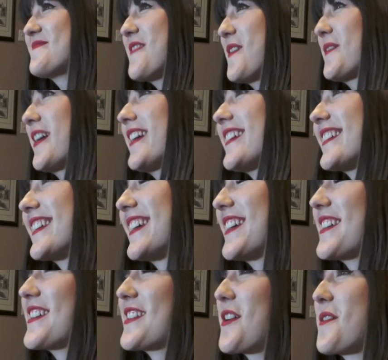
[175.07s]
Well,
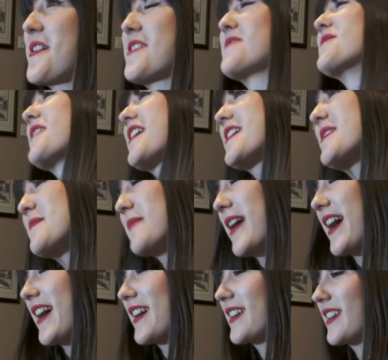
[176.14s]
going way
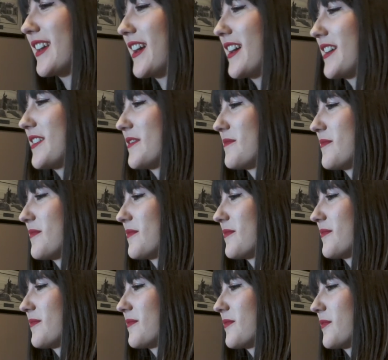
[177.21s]
back,
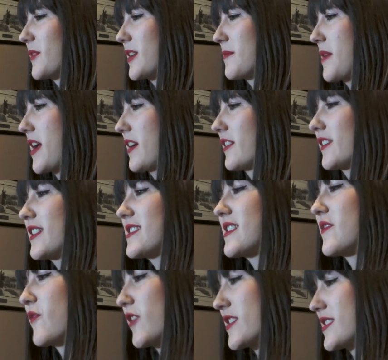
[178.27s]
one of my earliest
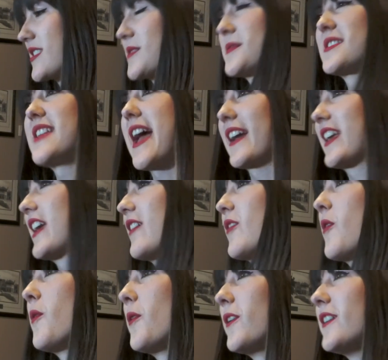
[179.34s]
influences was Nat King
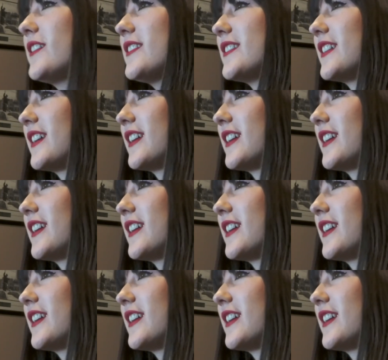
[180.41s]
Cole.